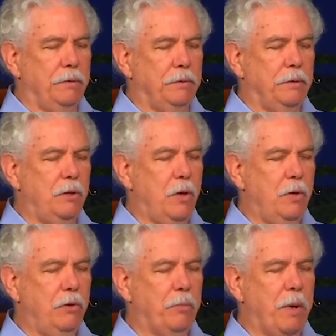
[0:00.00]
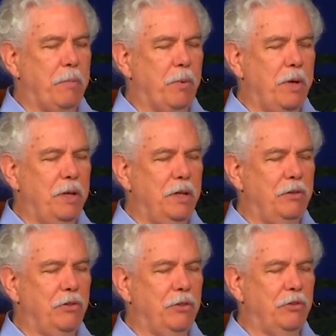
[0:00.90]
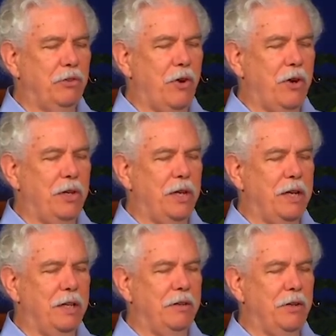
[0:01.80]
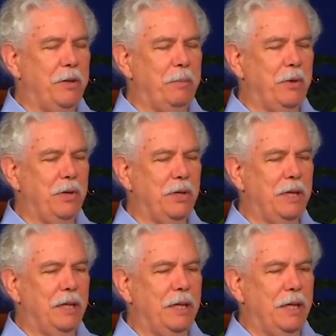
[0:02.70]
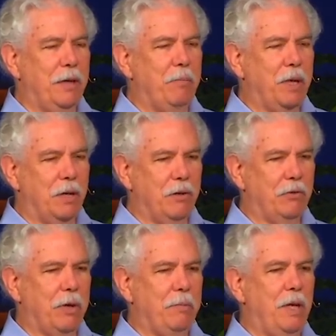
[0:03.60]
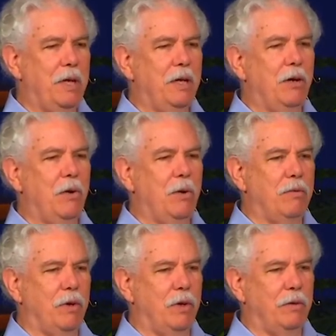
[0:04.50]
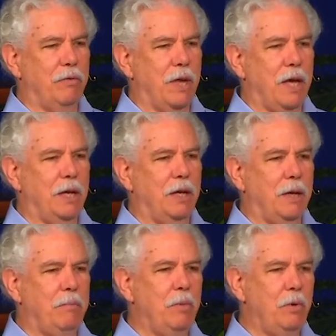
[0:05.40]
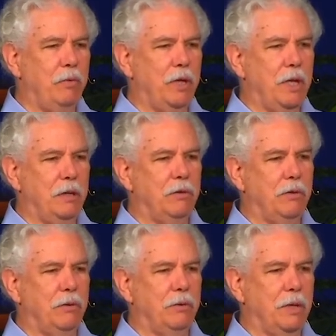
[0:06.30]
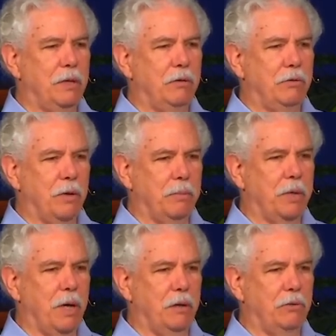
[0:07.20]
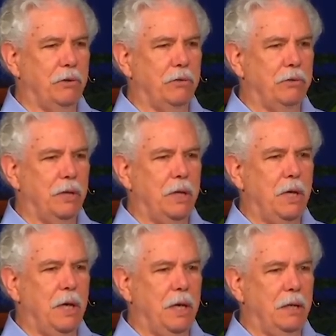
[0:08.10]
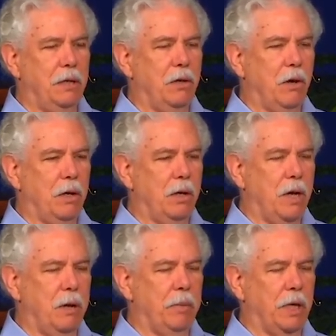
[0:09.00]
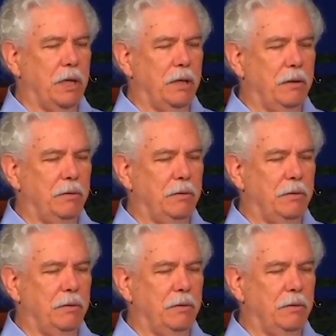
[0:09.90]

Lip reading: Notice my breathing just started getting deeper because I'm letting go of all of that and I'm moving into the subconscious and the autonomic.